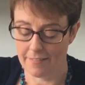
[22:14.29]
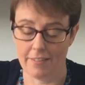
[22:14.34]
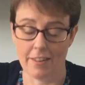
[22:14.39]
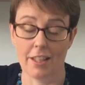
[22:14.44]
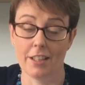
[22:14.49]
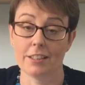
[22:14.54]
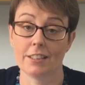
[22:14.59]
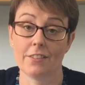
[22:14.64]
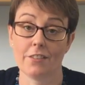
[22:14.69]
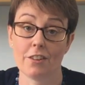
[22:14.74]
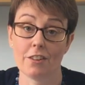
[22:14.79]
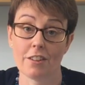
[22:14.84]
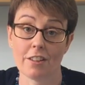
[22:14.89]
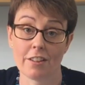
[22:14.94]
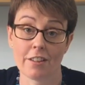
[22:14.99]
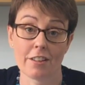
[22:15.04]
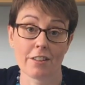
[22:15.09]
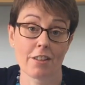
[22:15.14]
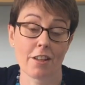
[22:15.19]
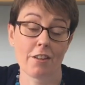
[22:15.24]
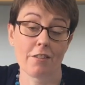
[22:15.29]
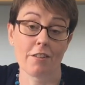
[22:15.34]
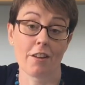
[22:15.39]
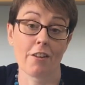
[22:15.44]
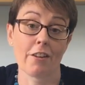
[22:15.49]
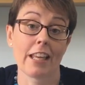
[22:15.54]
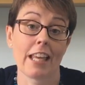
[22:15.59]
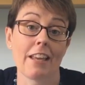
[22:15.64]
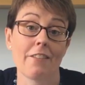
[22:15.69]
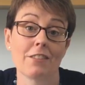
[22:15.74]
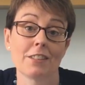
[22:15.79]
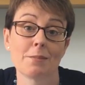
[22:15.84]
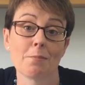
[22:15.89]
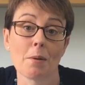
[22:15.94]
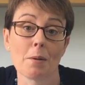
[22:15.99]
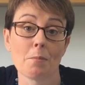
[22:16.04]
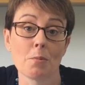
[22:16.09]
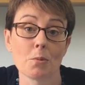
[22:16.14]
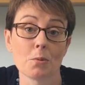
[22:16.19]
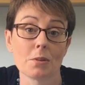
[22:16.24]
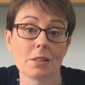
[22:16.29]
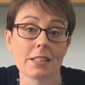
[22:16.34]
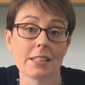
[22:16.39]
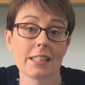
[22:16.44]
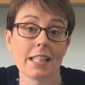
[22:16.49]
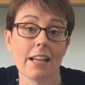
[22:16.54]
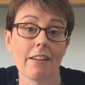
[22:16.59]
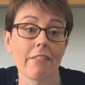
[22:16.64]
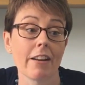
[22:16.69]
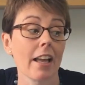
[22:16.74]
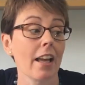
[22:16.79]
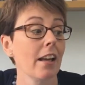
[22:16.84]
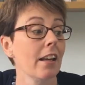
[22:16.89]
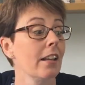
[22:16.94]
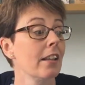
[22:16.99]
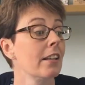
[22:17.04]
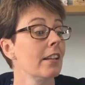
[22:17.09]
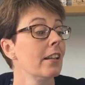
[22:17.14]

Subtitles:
Those of you that don't know, Kiva's my border terrier.